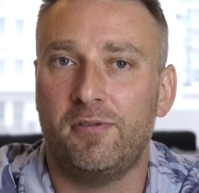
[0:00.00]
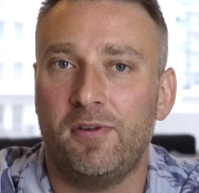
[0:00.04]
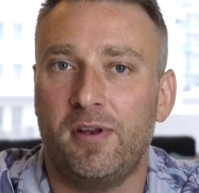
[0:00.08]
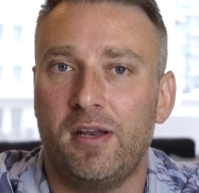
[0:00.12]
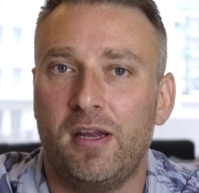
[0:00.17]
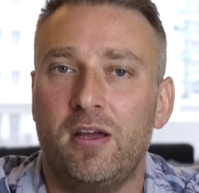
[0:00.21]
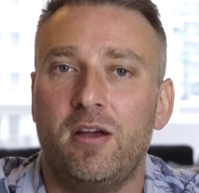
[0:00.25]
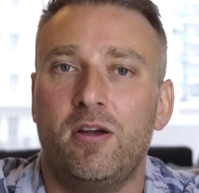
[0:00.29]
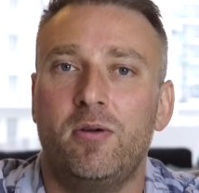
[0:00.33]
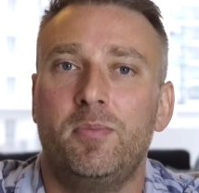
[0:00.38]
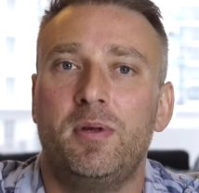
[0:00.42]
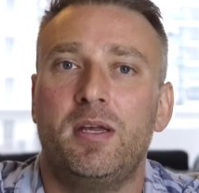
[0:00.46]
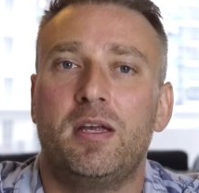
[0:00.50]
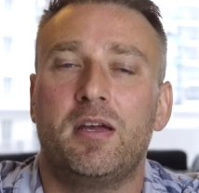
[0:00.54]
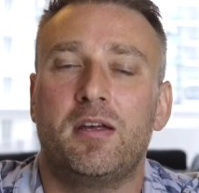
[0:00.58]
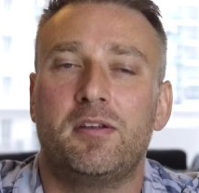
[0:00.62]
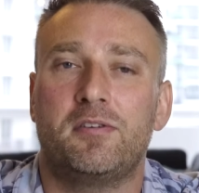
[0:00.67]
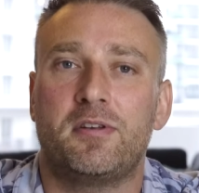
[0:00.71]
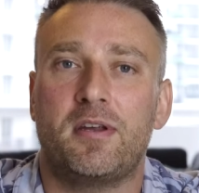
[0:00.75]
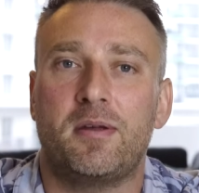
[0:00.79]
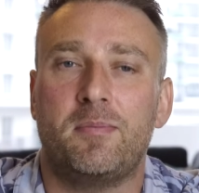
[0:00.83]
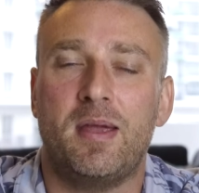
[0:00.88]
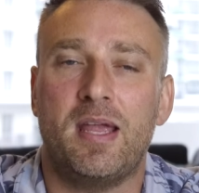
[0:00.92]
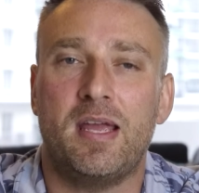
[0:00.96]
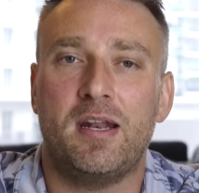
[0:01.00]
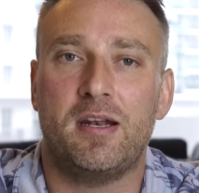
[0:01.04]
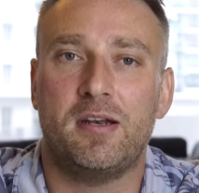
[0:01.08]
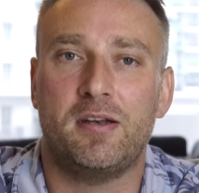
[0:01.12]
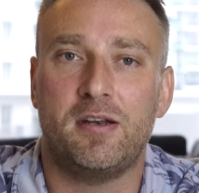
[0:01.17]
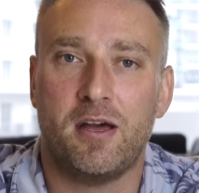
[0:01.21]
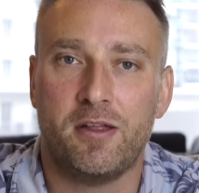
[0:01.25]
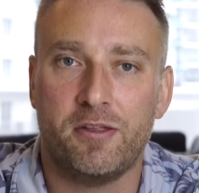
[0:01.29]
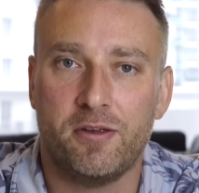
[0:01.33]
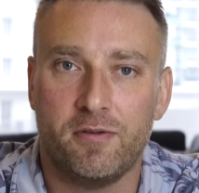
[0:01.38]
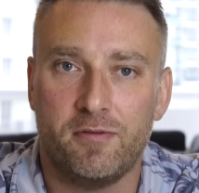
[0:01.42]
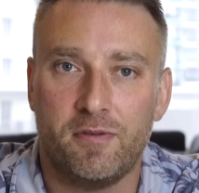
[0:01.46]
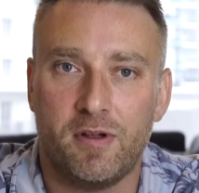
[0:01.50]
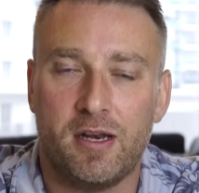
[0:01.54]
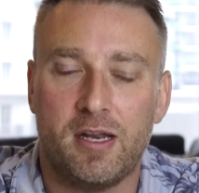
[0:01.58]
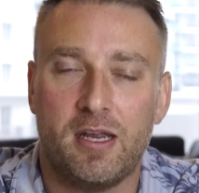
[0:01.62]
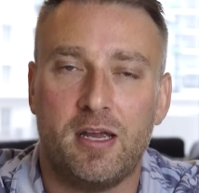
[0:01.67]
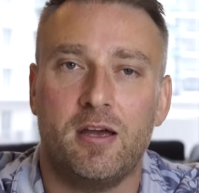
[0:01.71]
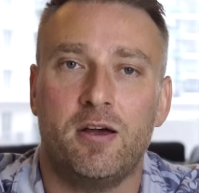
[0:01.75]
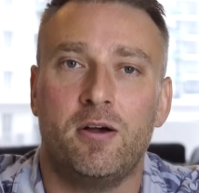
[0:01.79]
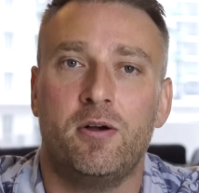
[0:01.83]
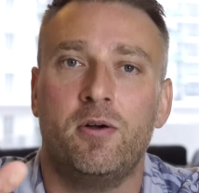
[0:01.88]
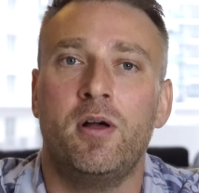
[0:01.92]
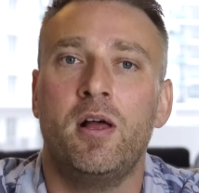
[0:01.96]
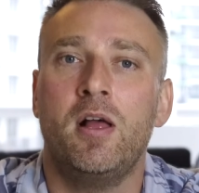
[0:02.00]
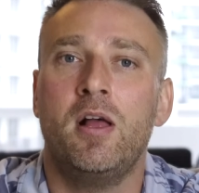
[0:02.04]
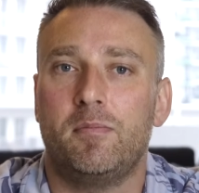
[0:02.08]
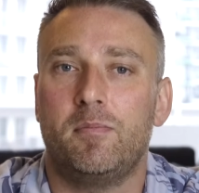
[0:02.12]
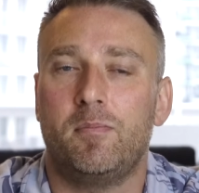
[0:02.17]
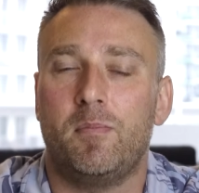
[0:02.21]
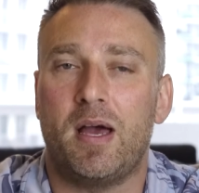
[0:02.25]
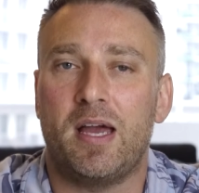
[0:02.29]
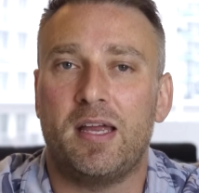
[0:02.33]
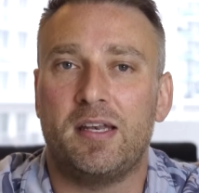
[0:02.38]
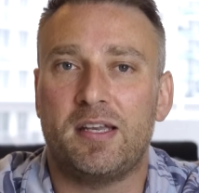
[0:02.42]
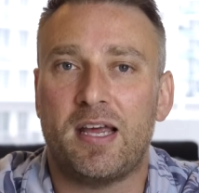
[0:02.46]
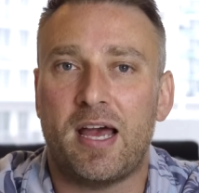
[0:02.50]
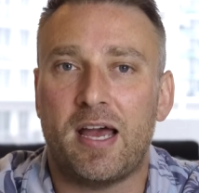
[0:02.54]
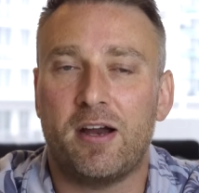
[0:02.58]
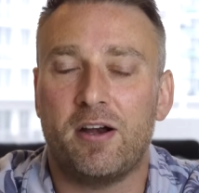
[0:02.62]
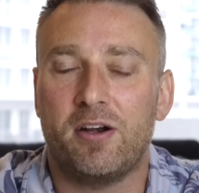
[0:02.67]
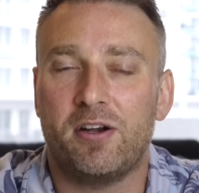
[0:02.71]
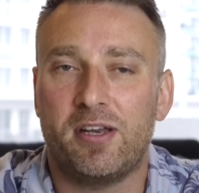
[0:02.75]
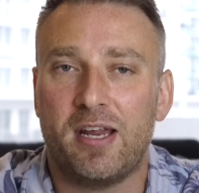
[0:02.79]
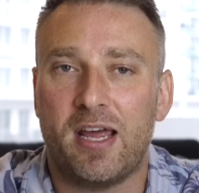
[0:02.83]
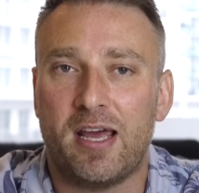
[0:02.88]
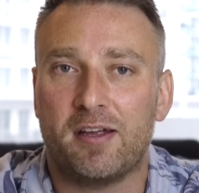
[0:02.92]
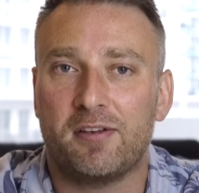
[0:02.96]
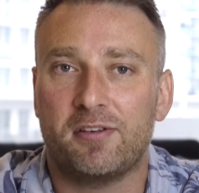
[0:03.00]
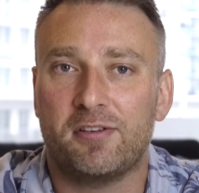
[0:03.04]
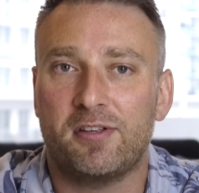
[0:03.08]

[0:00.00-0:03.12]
video because I made another video, my entire tech